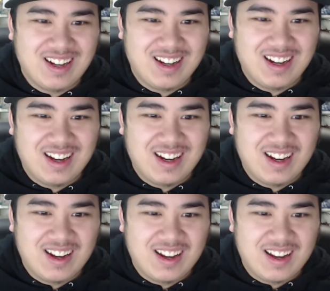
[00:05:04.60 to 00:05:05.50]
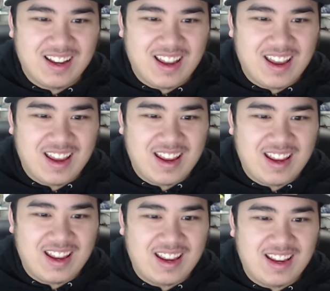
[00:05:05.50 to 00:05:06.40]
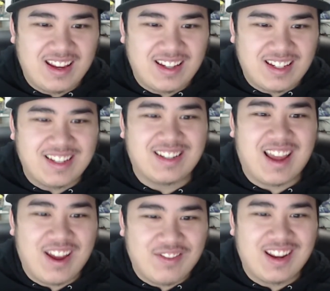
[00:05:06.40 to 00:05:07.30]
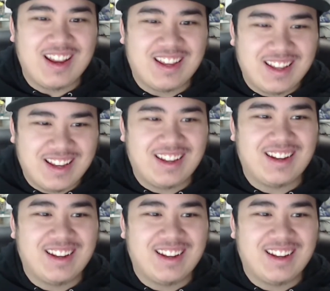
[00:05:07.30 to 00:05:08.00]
Hey, she's half naked.